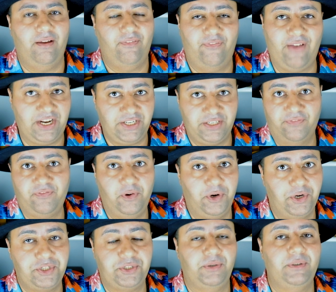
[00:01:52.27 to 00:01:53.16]
fashion
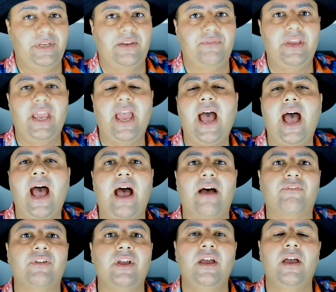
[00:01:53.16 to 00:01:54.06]
photo shoot that we
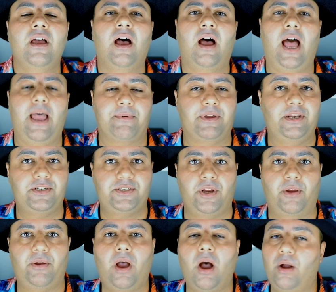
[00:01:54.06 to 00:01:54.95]
have. I'm gonna
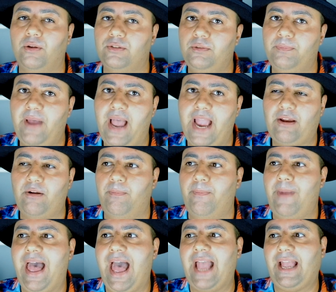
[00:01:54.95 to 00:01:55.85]
show you how to pack your
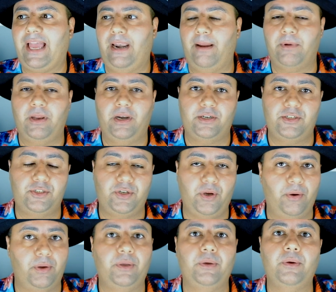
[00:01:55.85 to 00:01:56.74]
bag, and I'm gonna
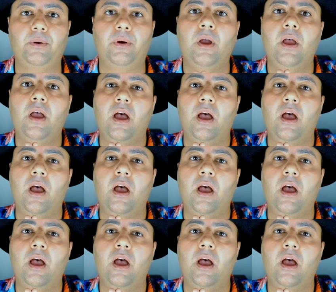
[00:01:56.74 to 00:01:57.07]
show you